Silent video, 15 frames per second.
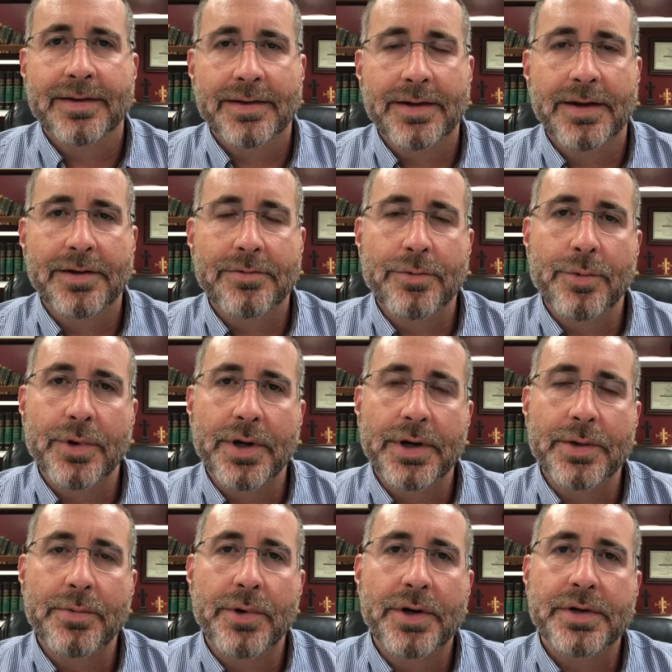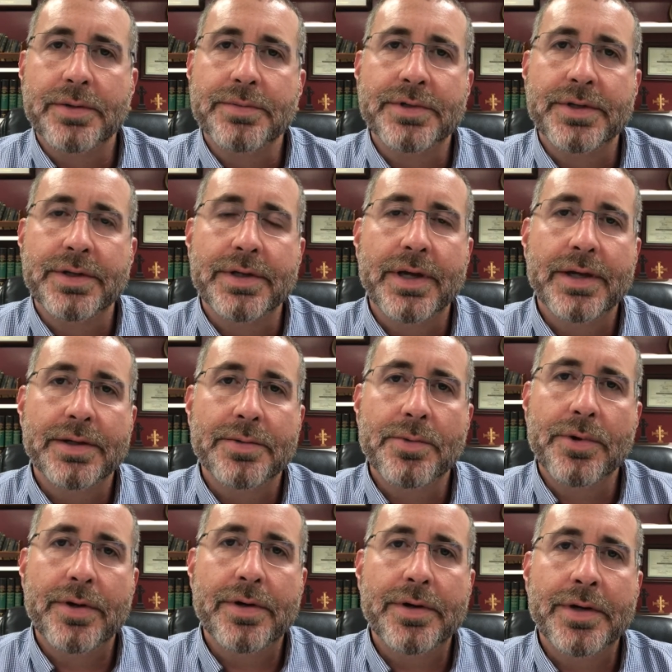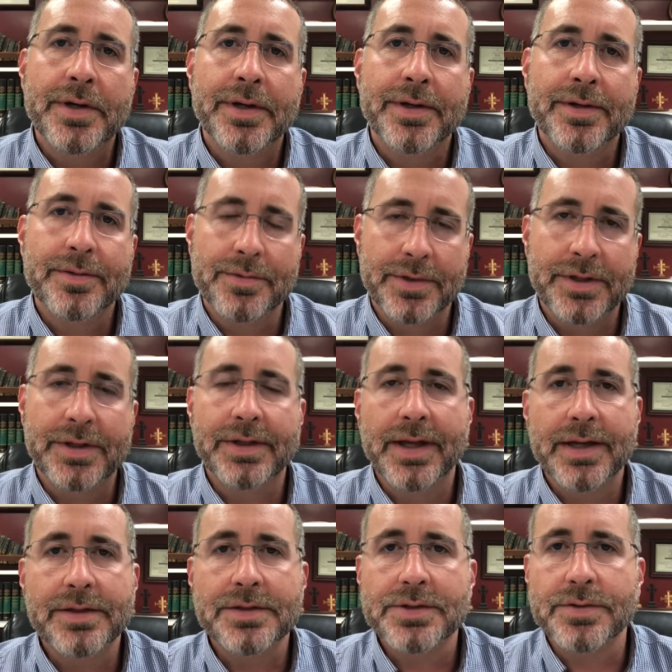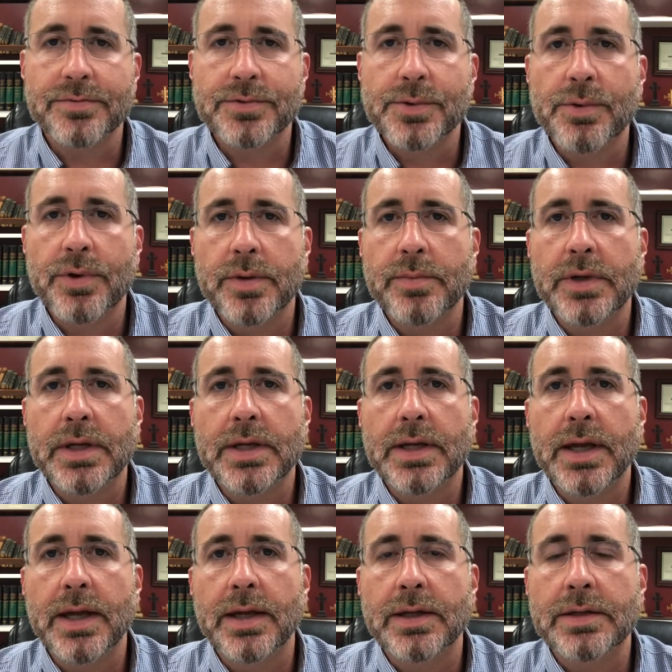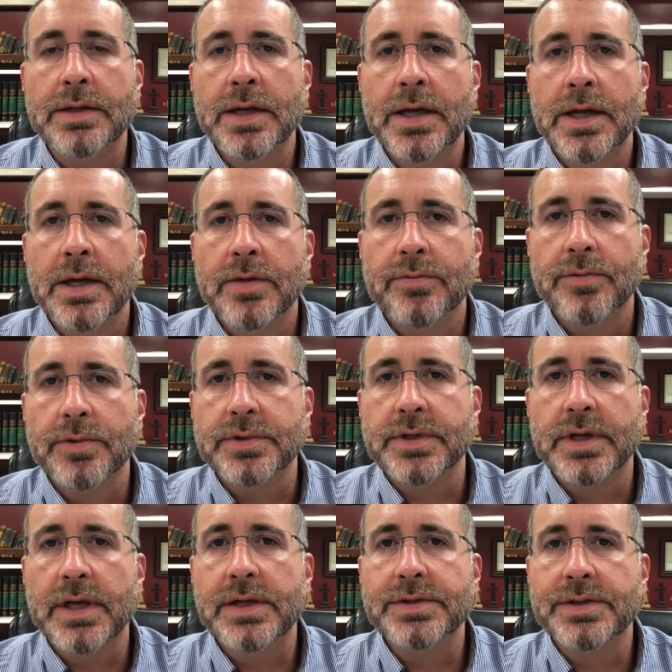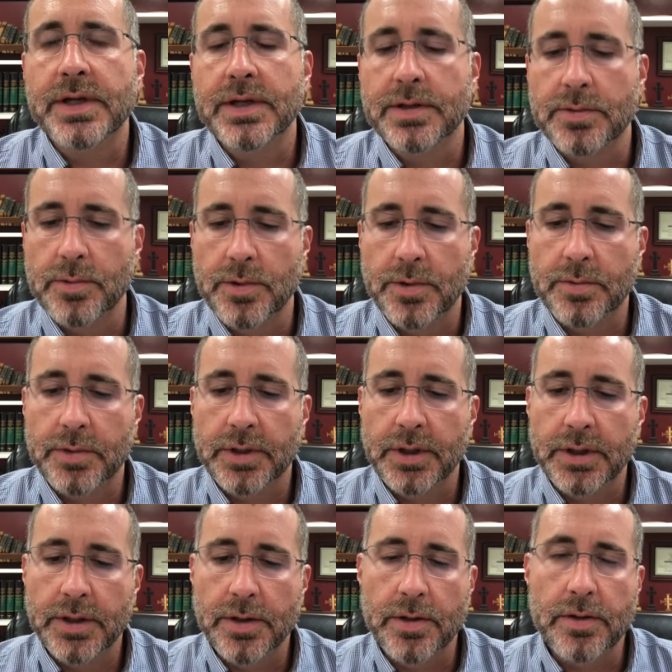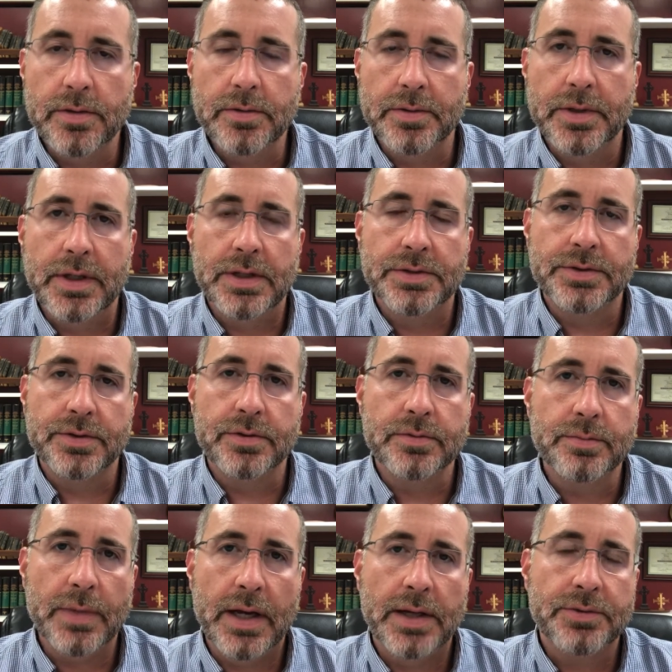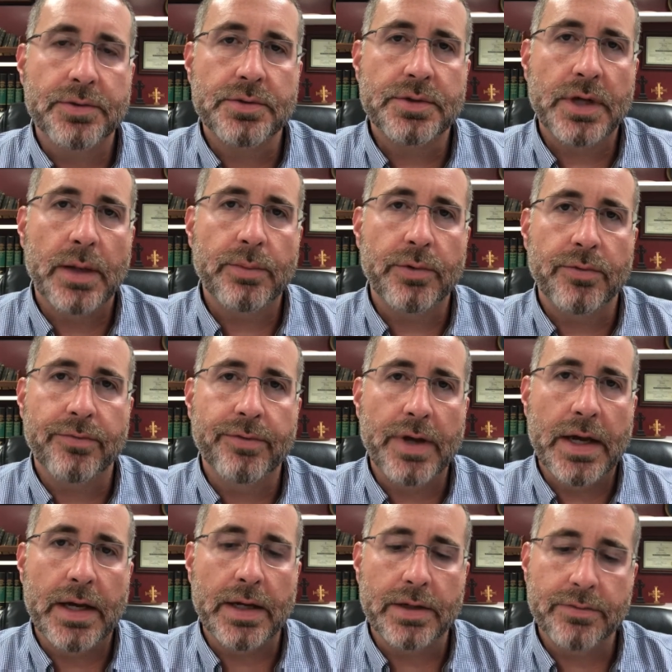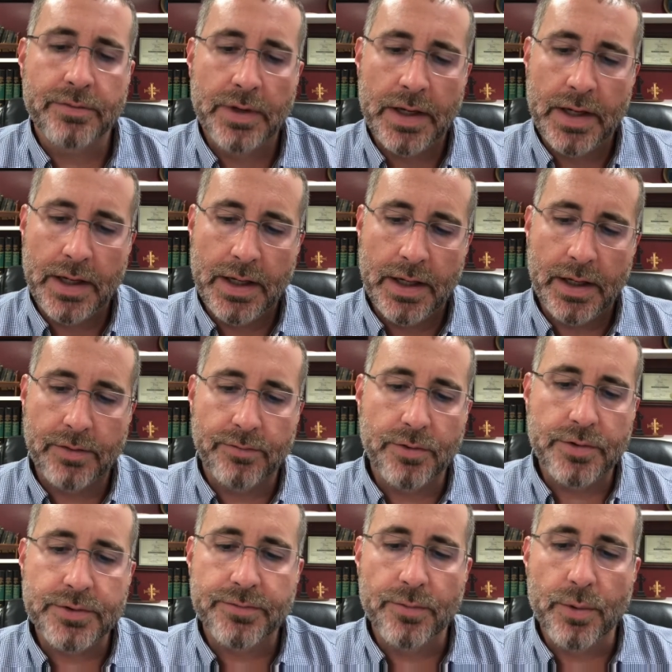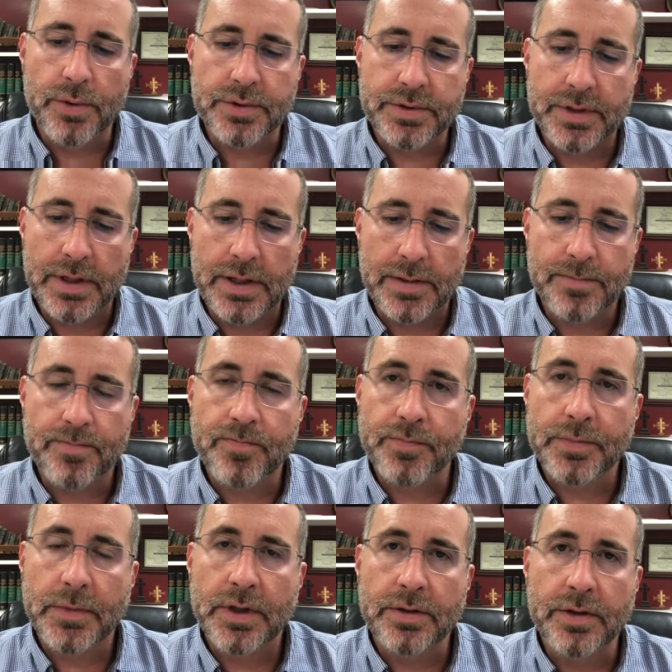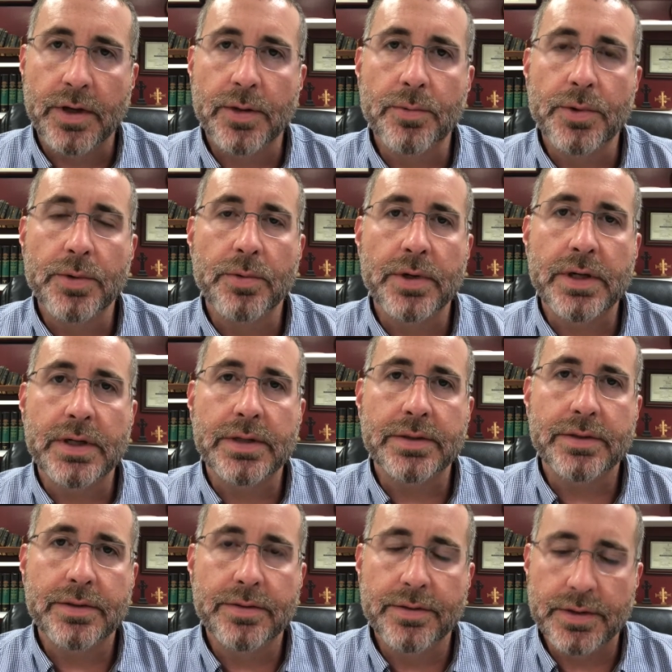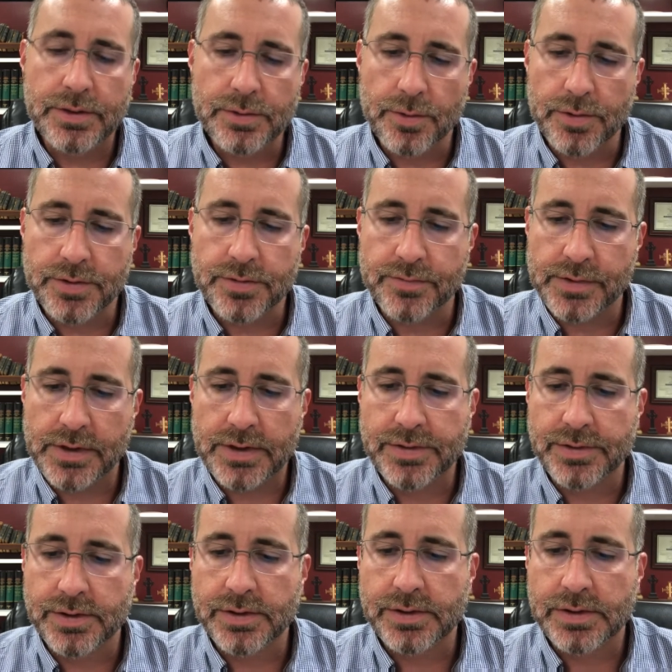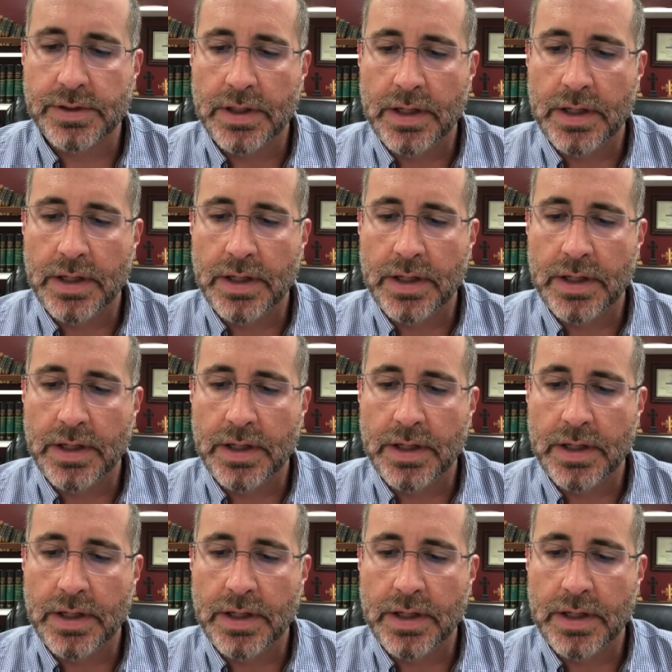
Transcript: Hey everyone, and welcome to the Daily Word. Really glad that you've joined me. And for today's Daily Word, we're going to go into Matthew chapter 5 and verse 14. There we read these words of Jesus.